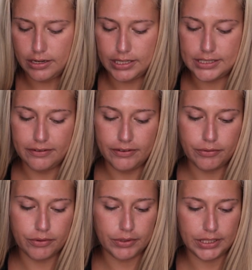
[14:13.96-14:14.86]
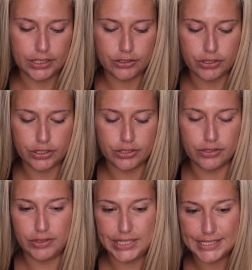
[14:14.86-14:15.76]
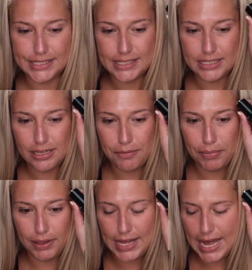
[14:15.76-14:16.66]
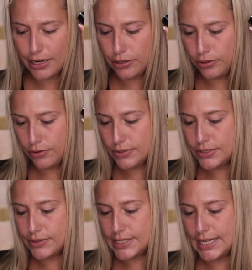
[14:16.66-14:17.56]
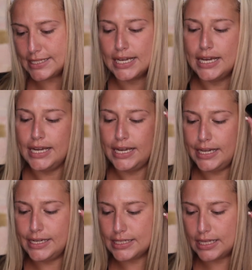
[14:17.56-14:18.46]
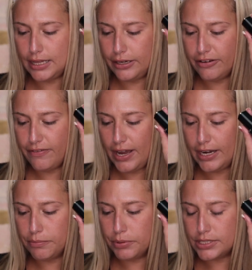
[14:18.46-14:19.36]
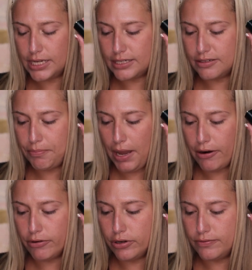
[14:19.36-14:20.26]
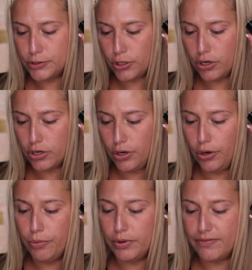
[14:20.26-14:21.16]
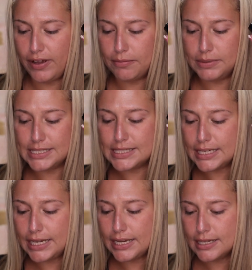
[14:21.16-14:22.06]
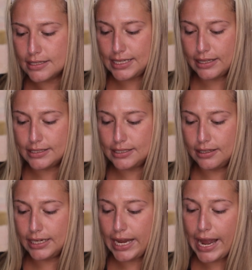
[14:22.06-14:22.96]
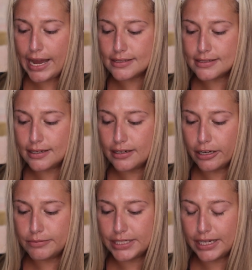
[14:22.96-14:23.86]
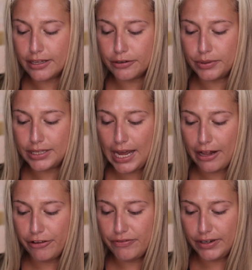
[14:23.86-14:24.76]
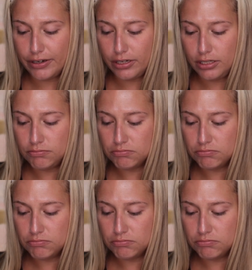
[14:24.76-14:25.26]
Now I definitely want to read the instructions on this. This is a black oil. So it says, it is a clarifying and protective power of charcoal with vitamin C, salicylic acid come together with aloe vera,